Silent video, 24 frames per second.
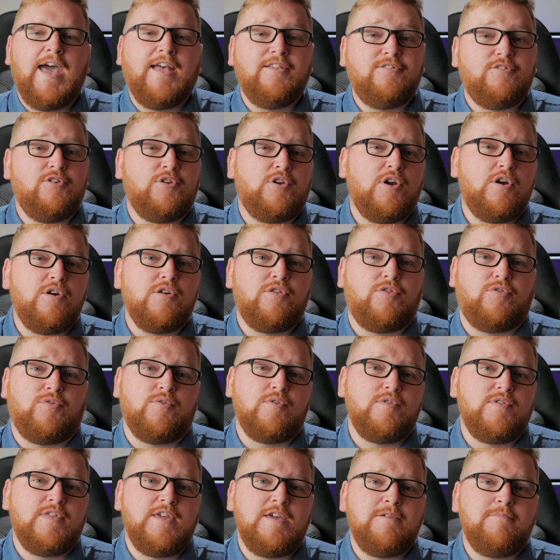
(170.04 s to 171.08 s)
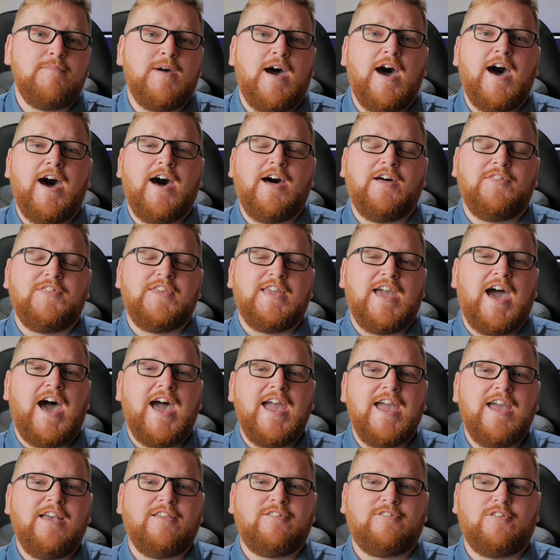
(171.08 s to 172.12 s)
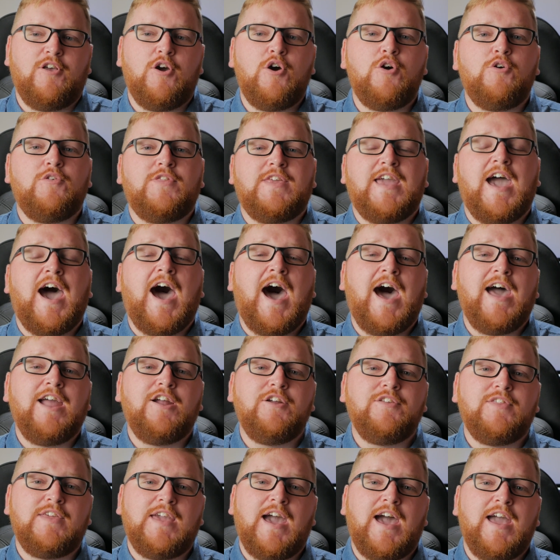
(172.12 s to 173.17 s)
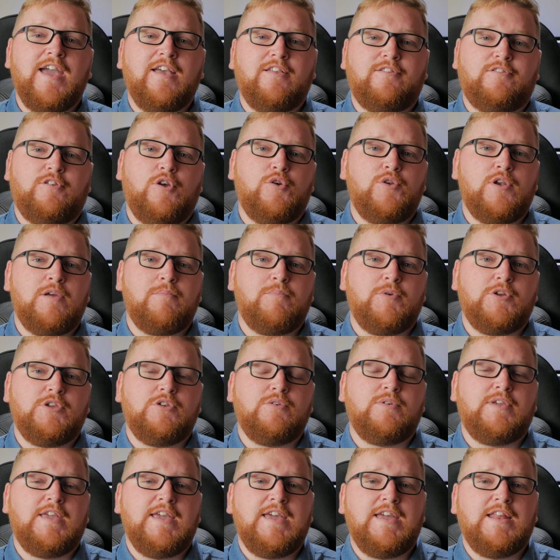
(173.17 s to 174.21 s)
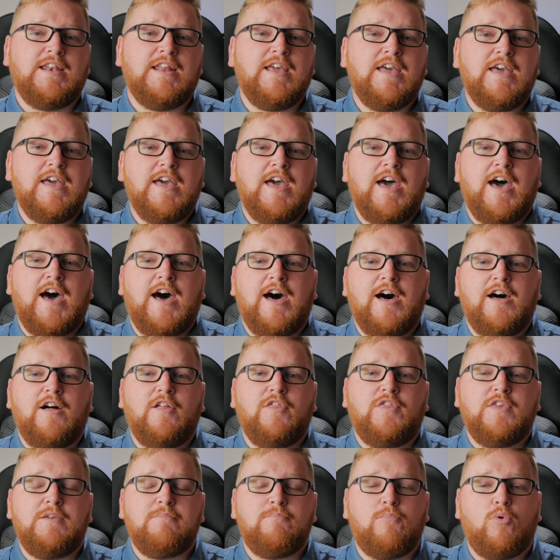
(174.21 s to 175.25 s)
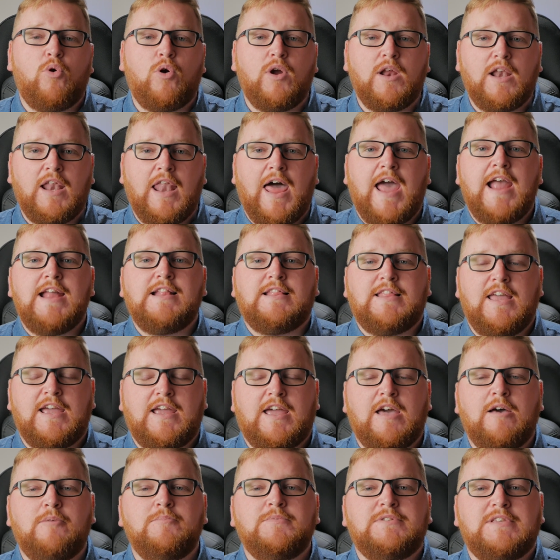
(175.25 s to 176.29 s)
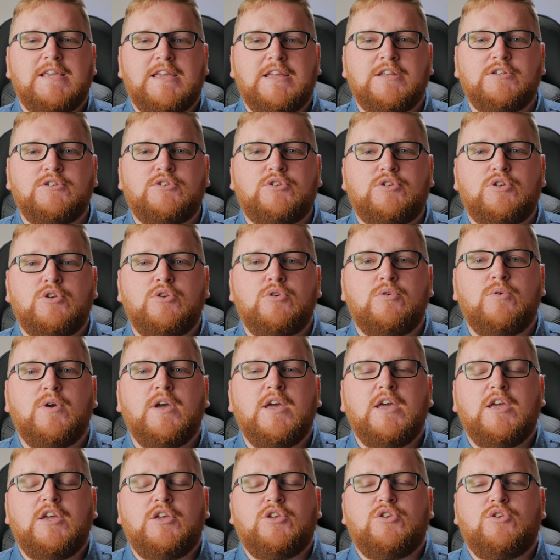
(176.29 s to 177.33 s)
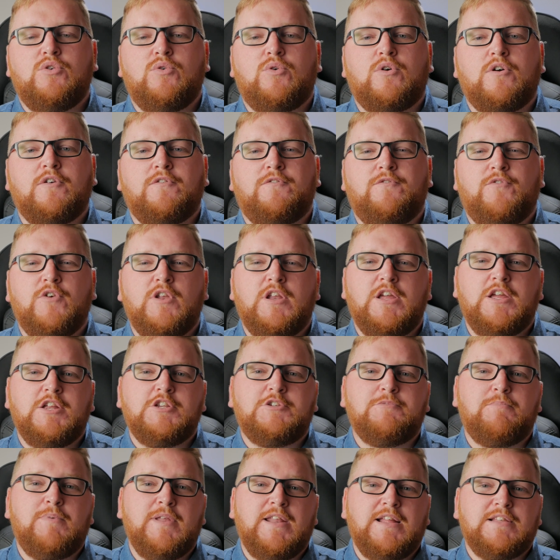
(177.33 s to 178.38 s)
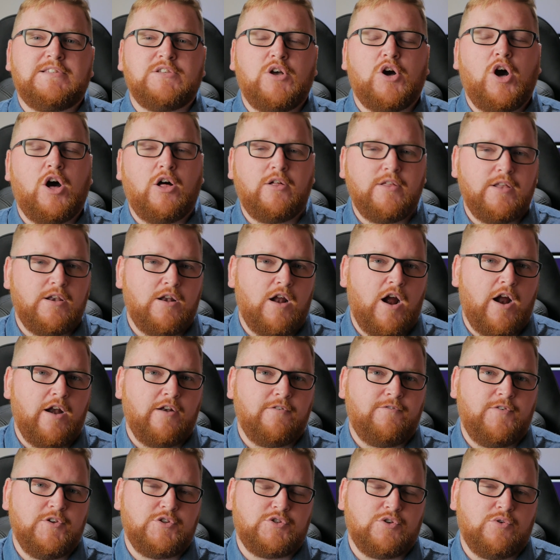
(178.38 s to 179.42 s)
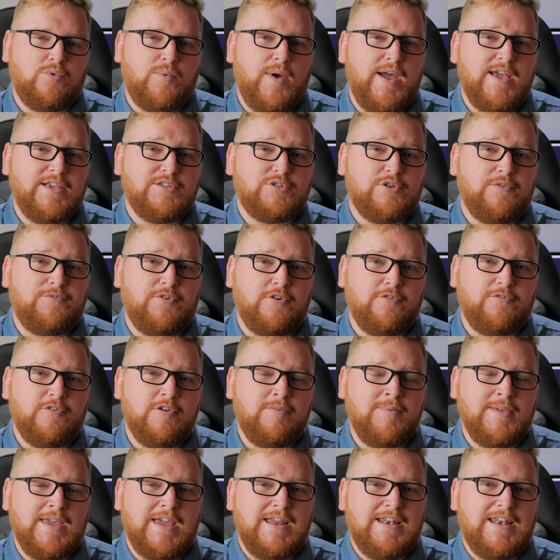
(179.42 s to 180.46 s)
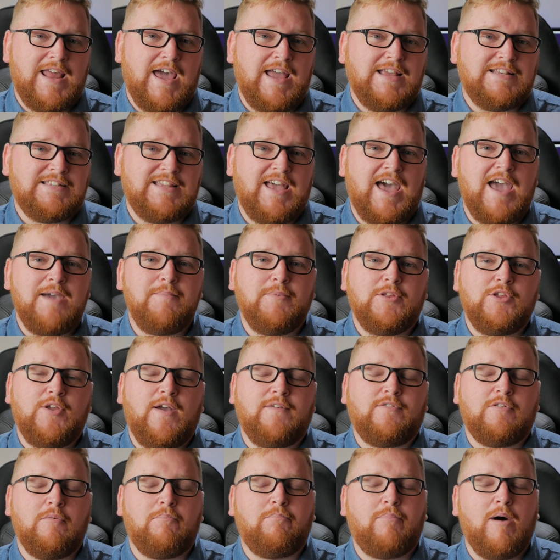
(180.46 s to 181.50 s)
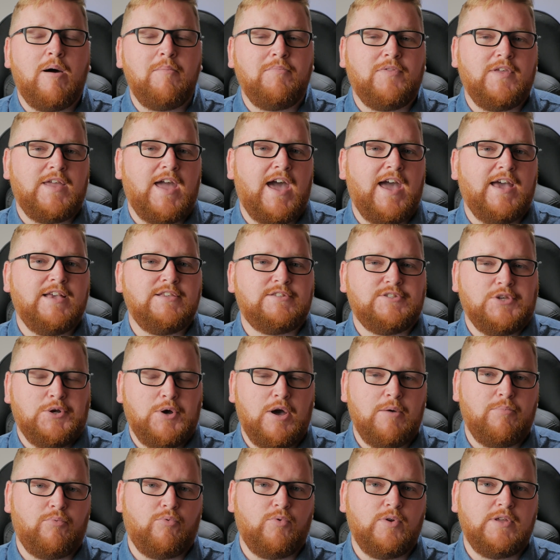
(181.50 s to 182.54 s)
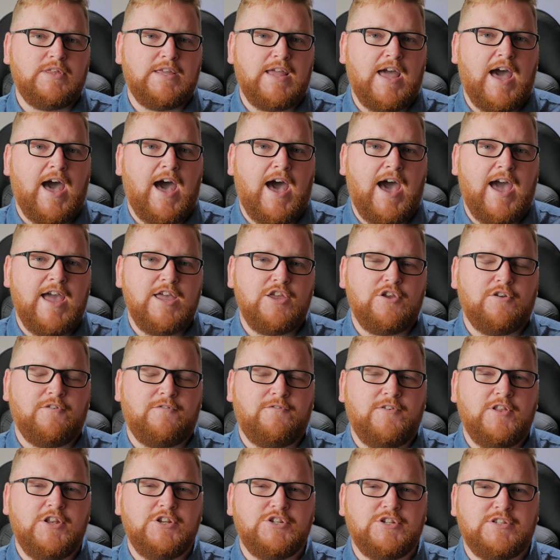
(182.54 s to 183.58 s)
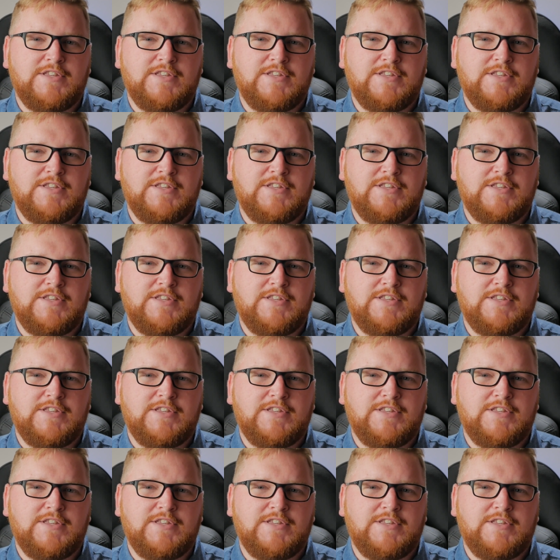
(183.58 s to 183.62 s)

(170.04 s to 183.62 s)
As you go through them, the ISO, the higher the ISO number you get, the more light that comes into your footage, but it's all in an artificial way. So if you're filming at nighttime and you have to bump the ISO up really high, your footage